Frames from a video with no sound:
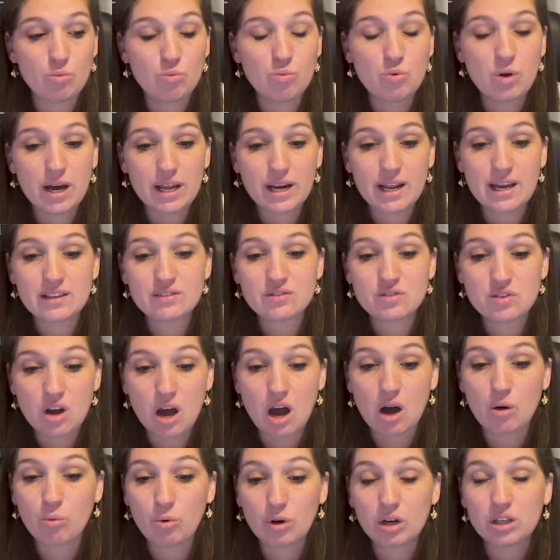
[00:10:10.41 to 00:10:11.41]
What has
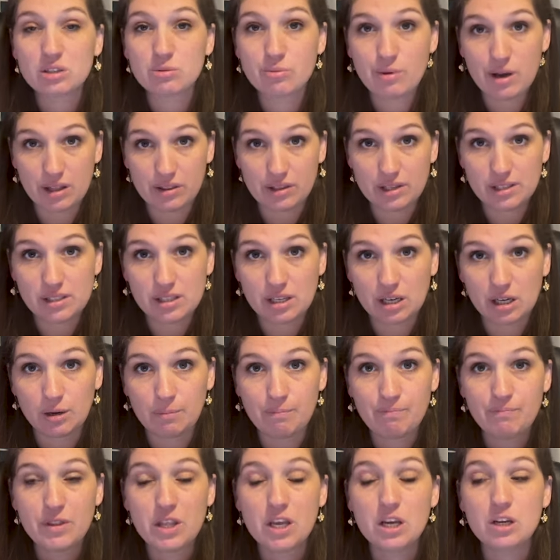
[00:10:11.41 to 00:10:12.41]
not worked well this
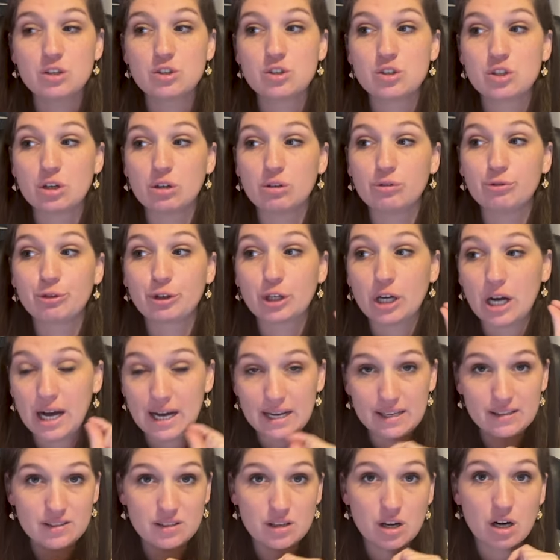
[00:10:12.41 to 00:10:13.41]
year? So for
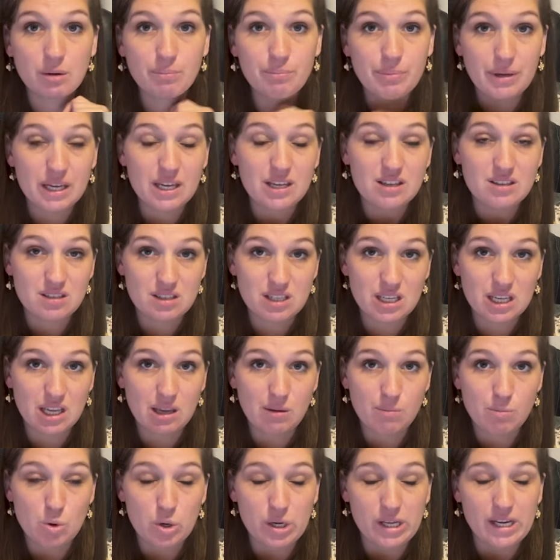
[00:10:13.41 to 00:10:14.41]
us, our biggest
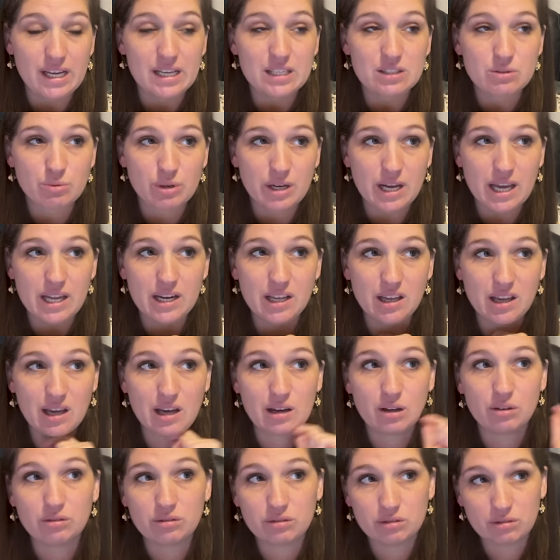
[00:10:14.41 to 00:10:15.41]
sticking point as we're heading
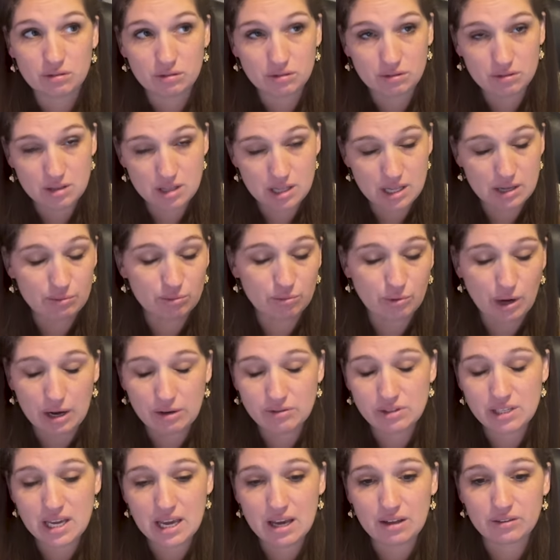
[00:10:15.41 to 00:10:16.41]
out, the,
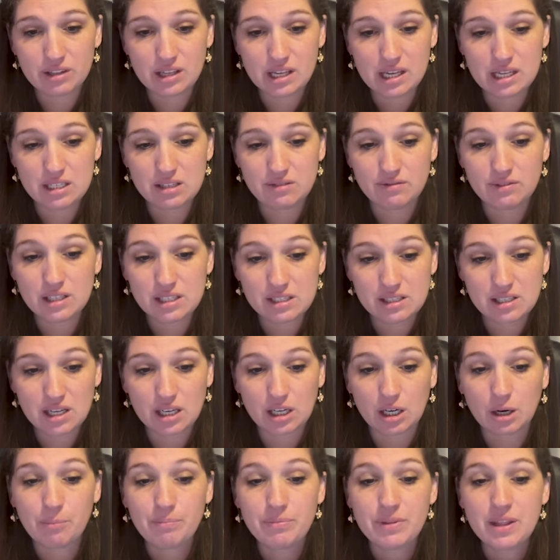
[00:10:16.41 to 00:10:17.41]
rounding out the end of this
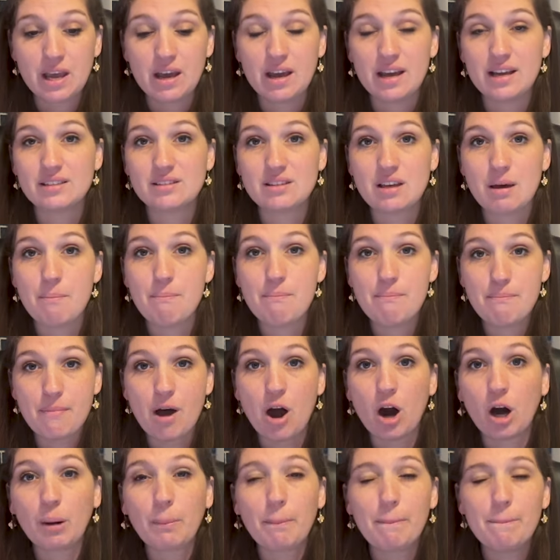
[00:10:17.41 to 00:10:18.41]
year, is that
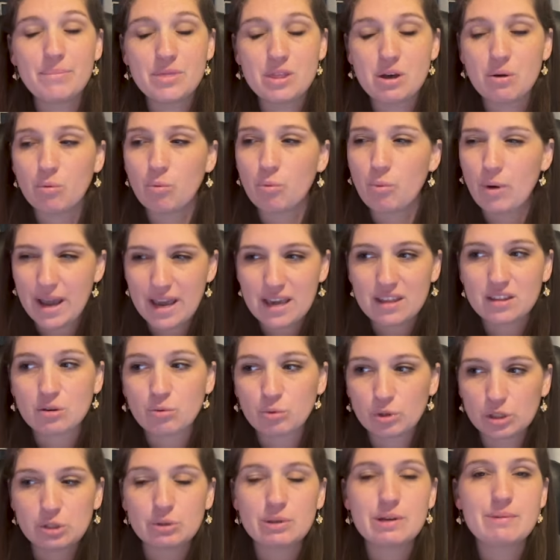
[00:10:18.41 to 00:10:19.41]
our the way
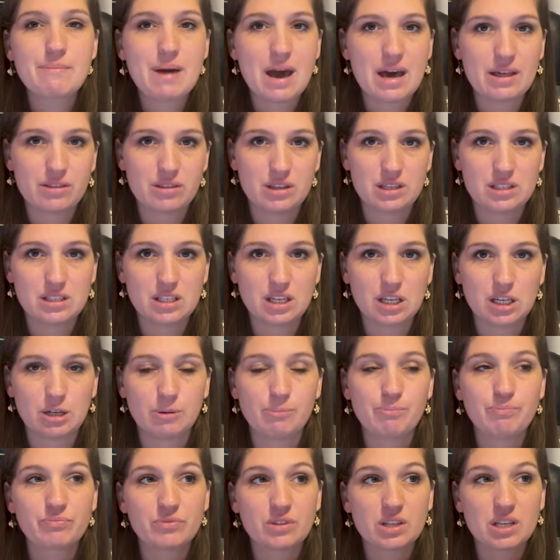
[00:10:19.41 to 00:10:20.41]
that we're doing math this
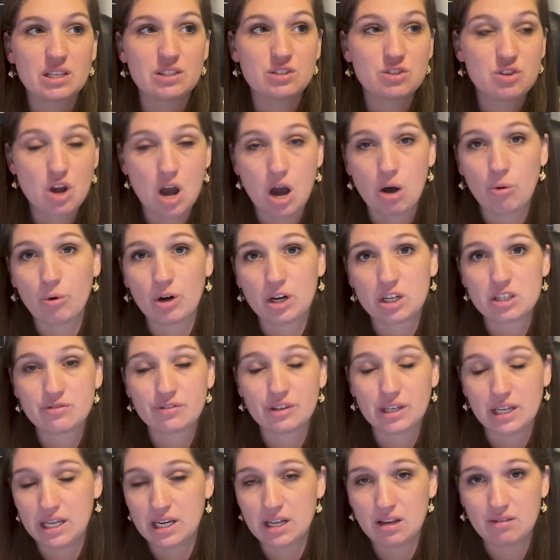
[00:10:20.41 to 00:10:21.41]
year has not worked
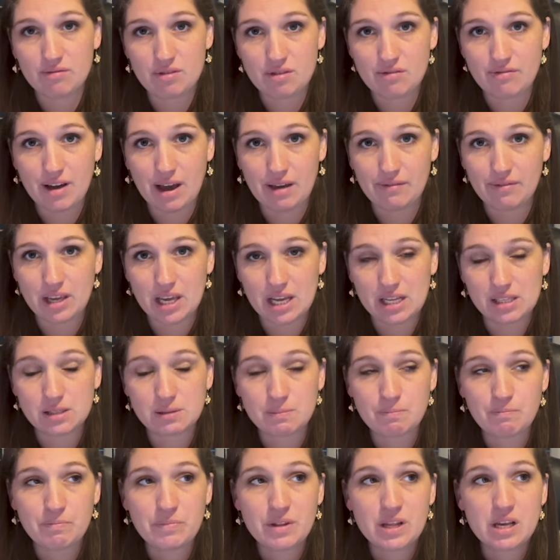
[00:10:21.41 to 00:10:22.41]
for any of the five kids.